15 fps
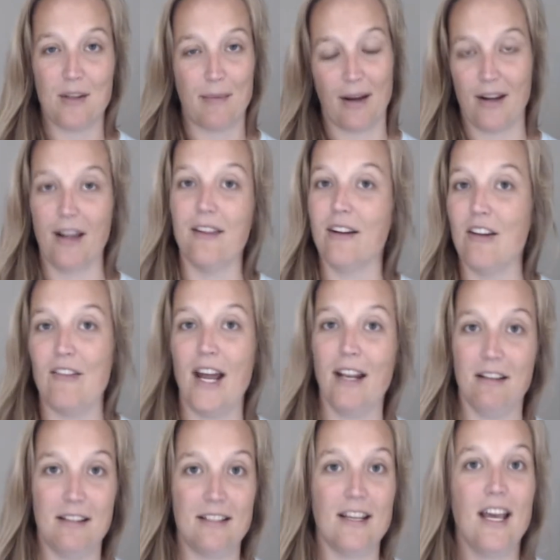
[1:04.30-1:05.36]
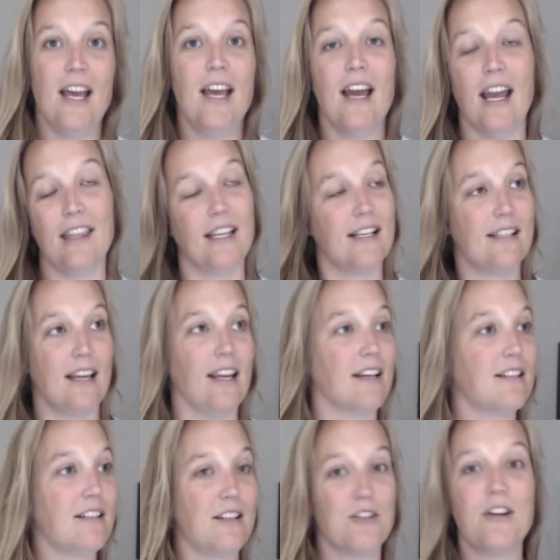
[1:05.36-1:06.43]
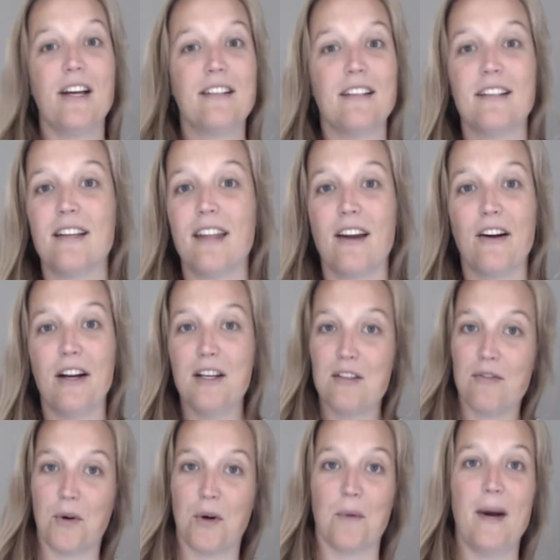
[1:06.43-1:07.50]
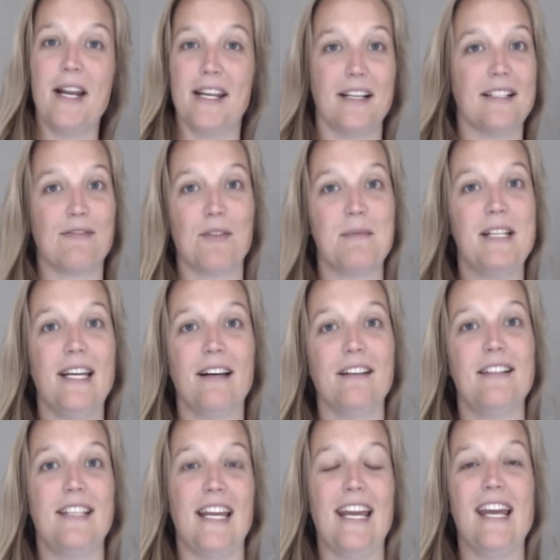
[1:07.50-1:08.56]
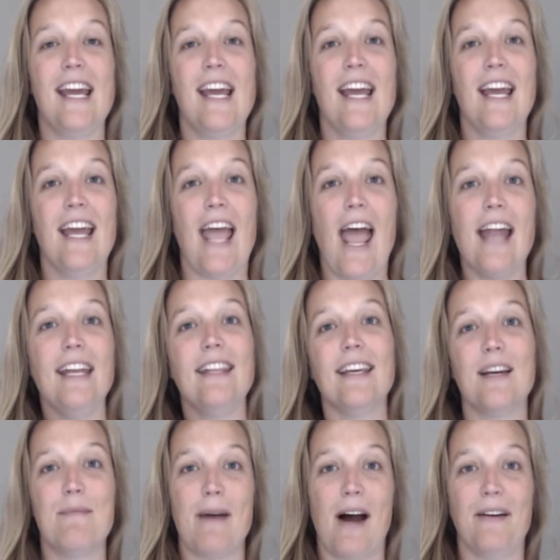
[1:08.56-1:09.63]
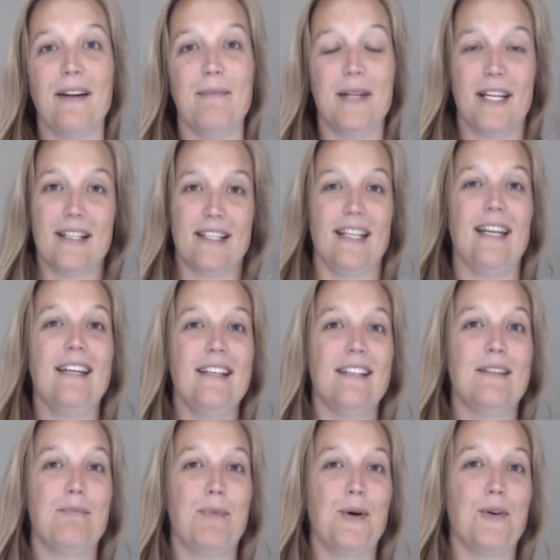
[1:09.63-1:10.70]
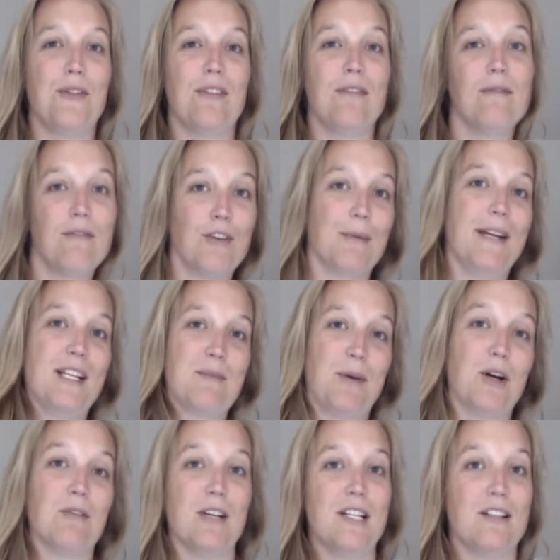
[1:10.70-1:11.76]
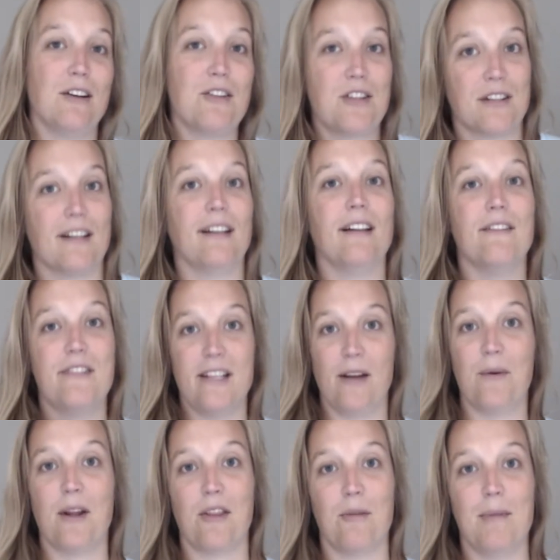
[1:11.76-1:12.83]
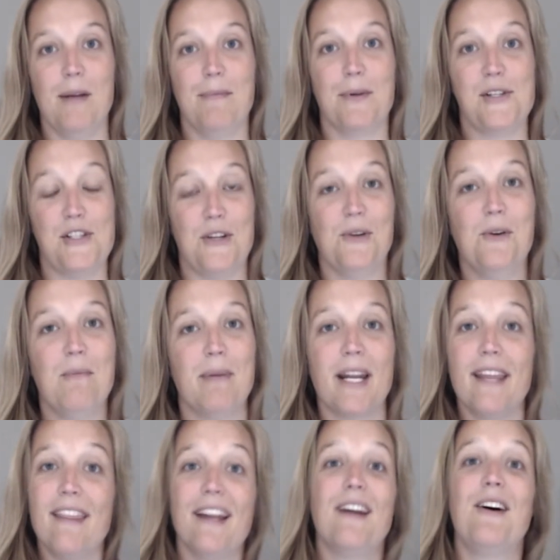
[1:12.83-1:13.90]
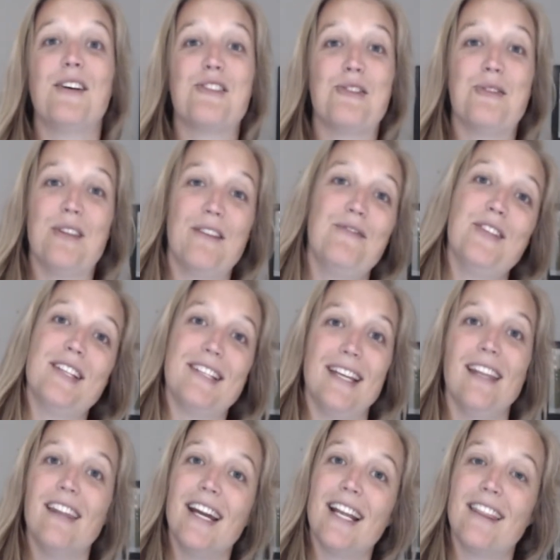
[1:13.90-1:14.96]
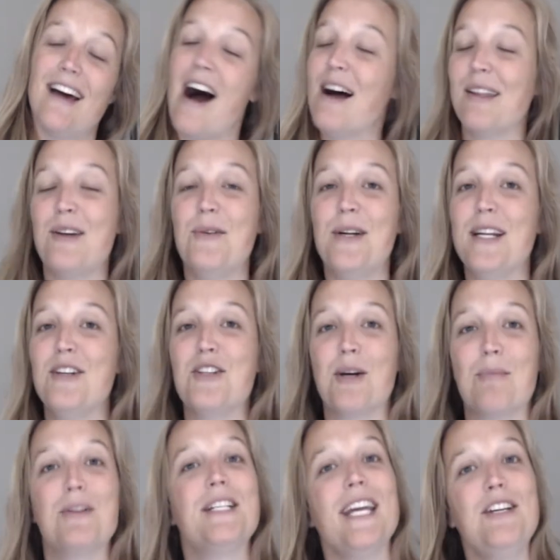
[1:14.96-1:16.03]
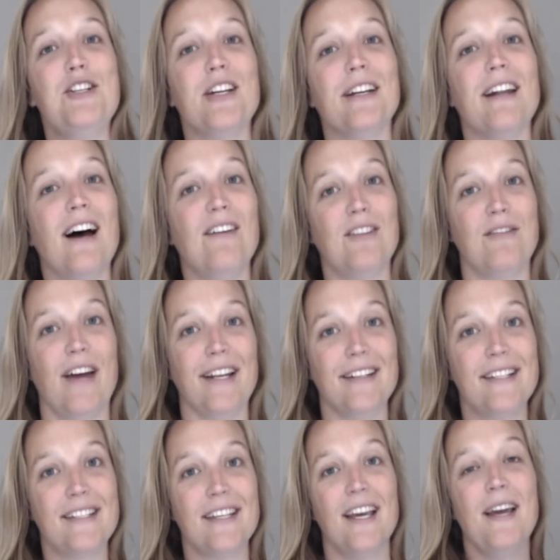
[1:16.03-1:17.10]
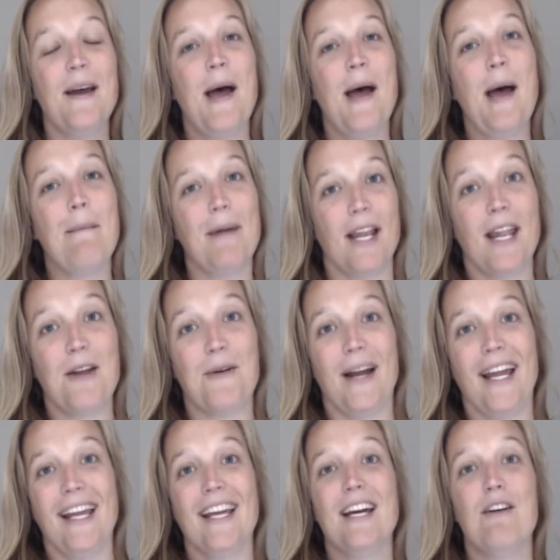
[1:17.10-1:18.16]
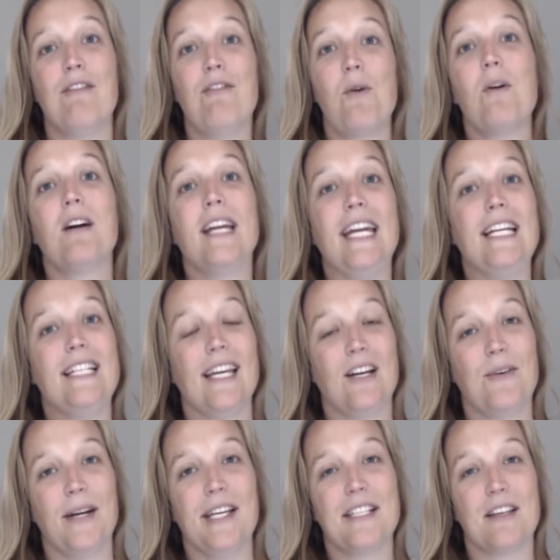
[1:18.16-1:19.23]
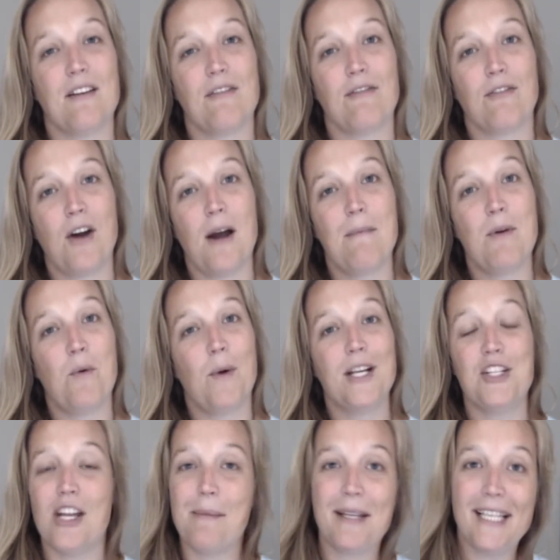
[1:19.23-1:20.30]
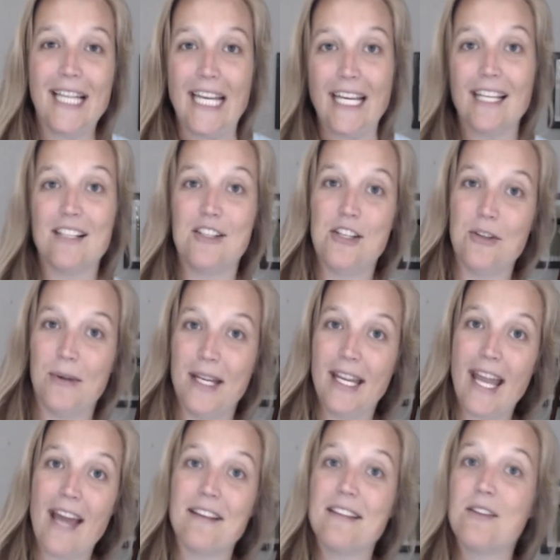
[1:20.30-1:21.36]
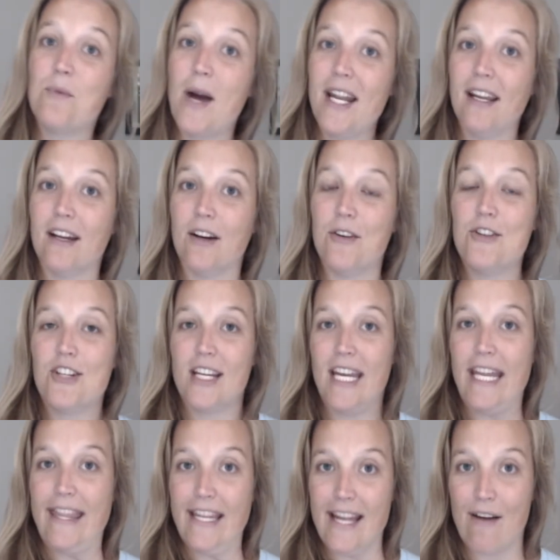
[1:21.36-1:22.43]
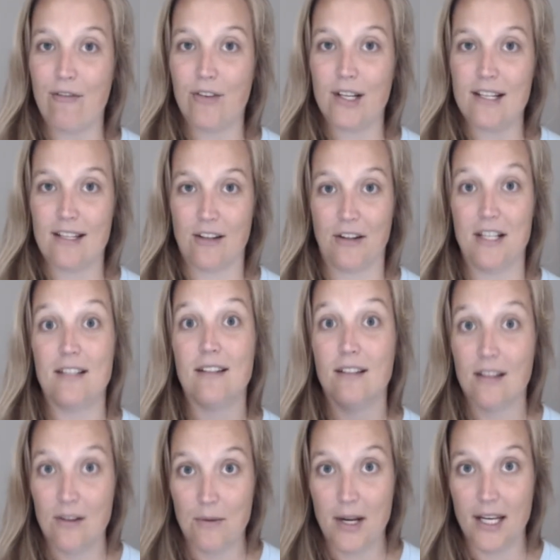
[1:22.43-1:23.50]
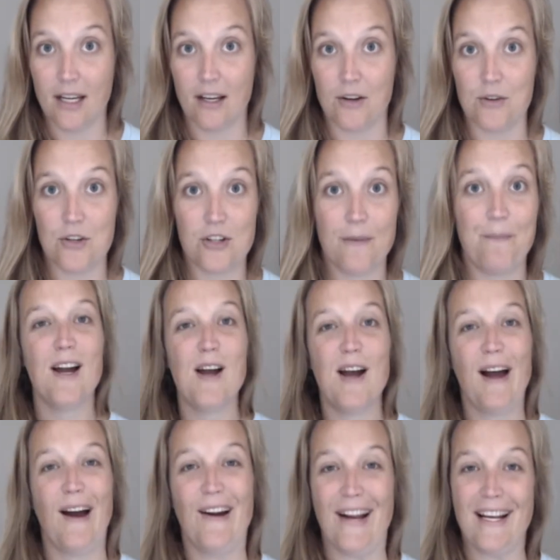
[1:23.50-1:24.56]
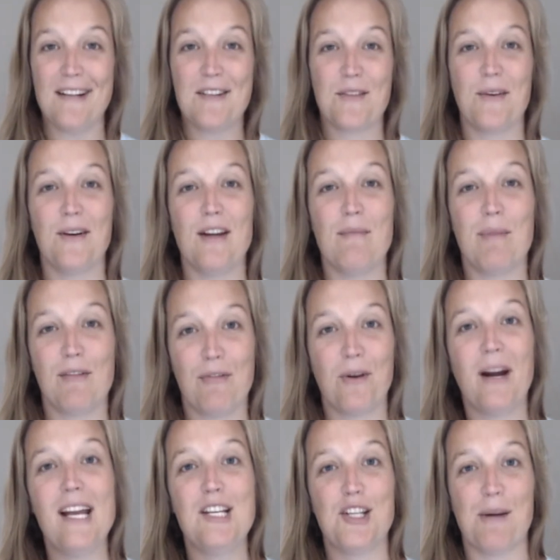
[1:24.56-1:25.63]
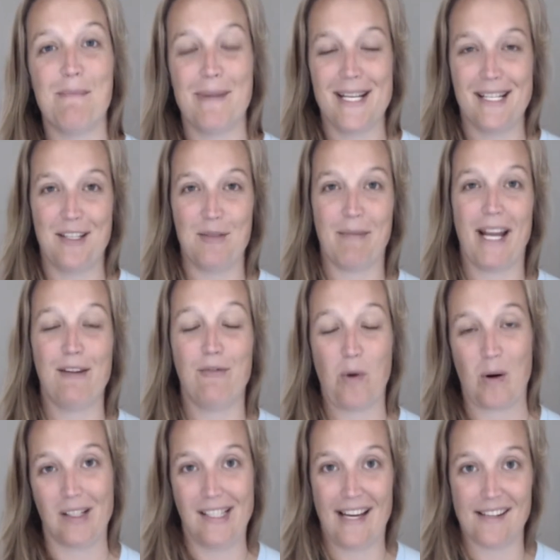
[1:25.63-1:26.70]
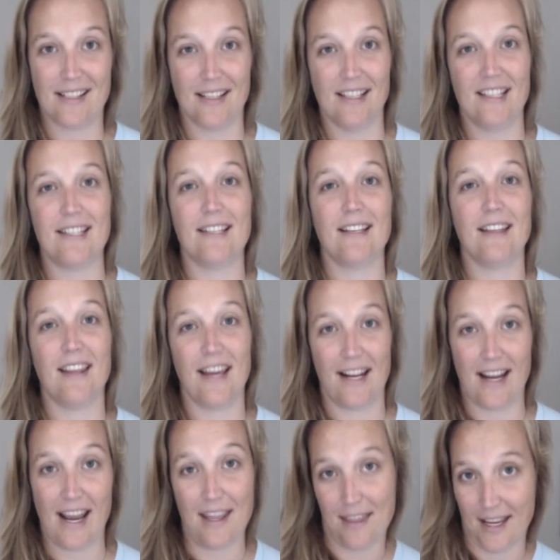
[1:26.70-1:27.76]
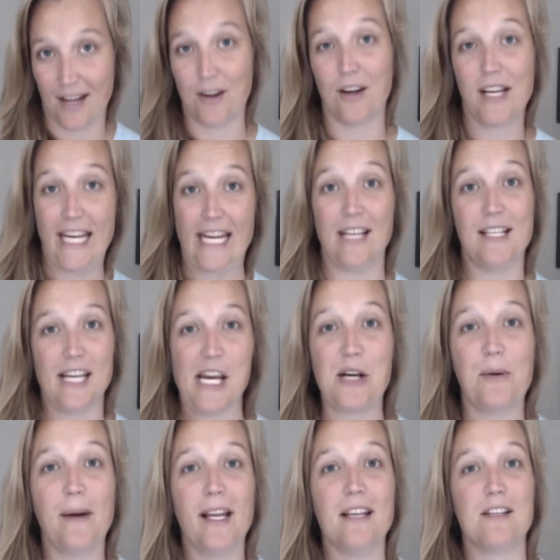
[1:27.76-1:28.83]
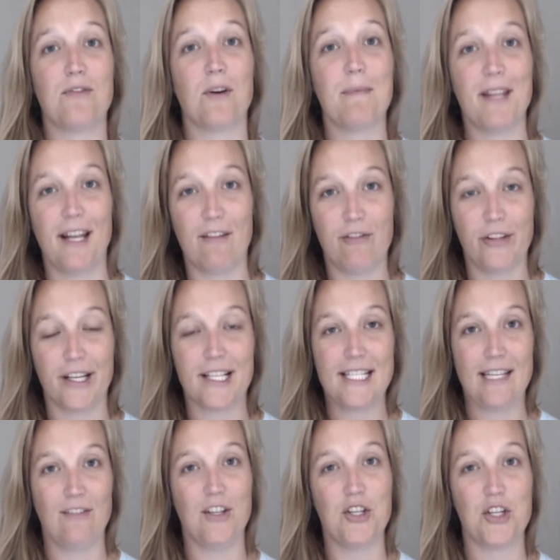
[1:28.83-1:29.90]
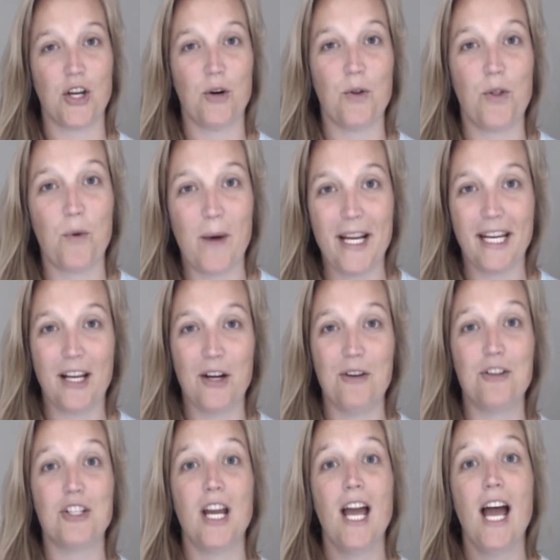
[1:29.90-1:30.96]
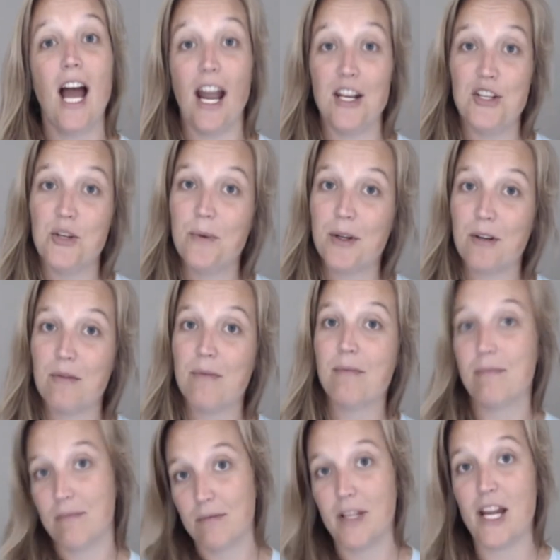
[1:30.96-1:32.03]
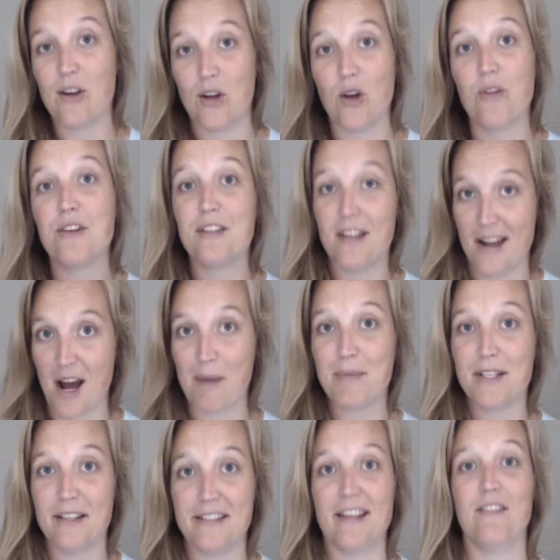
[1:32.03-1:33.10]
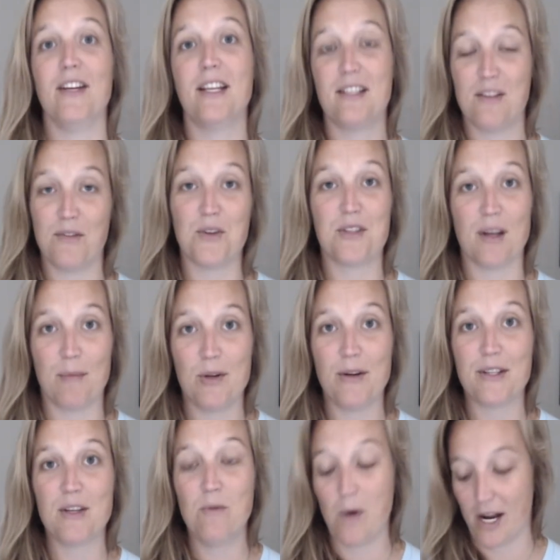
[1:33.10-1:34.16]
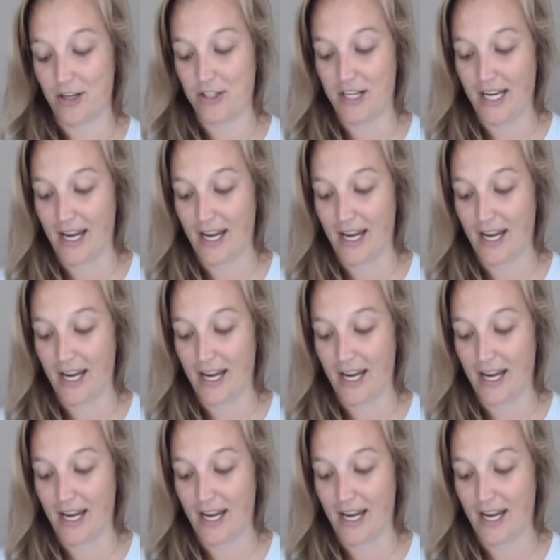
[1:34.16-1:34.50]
about other events. I think Say Yes to the Dress is hilarious, Four Weddings from TLC, anything about it, because it is both, for me, it's part research because I love seeing what other people do, but I then also love to see like the Hollywood interpretation of events. But anyway, four key takeaways from what Jamie Lee is doing as the wedding coach in the Netflix series Wedding Coach. All right, so before I jump into my four lessons that I think are key takeaways from the Netflix TV show The Wedding Coach, I do want to let you know the synopsis of it, because if you're someone who hasn't watched it